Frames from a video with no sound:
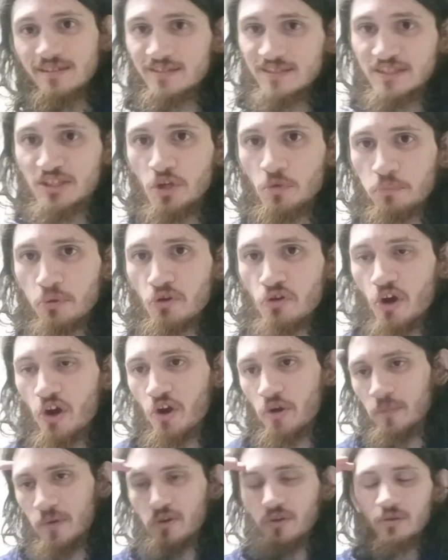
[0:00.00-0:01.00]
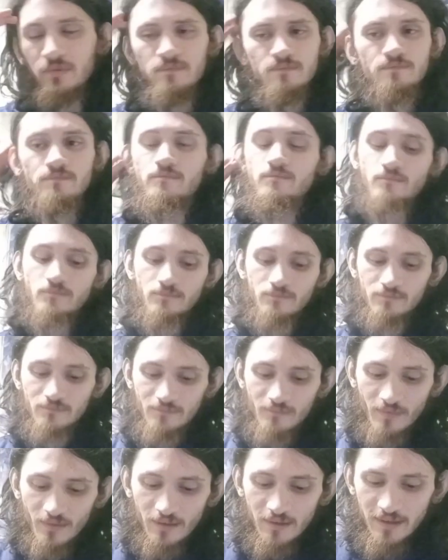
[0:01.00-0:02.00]
super armor.
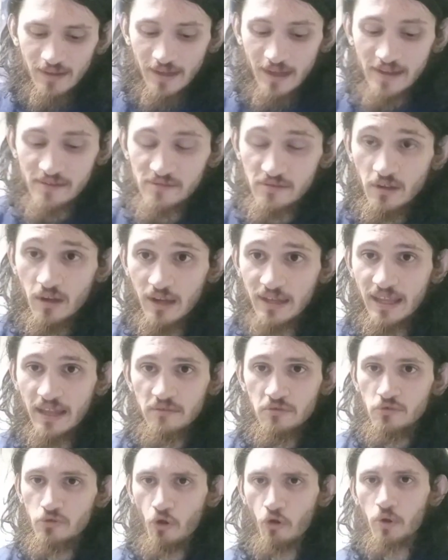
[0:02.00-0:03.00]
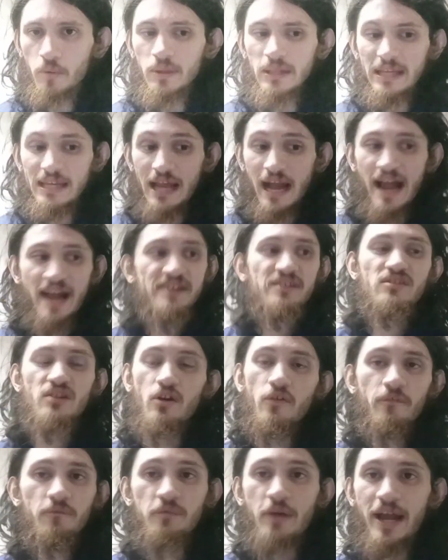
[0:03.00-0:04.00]
And again, normally I
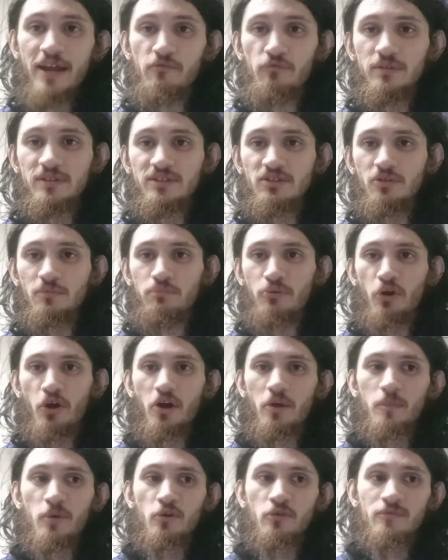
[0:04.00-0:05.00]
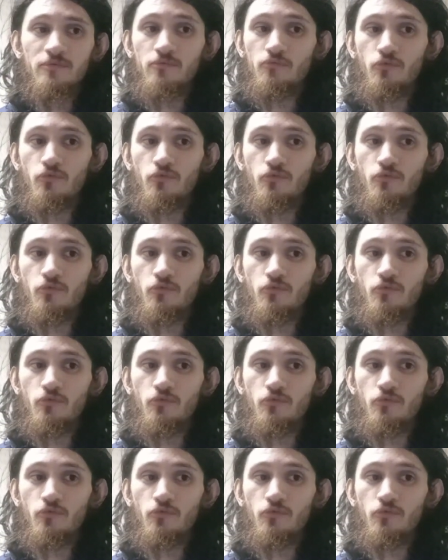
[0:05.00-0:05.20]
don't fight with super armor,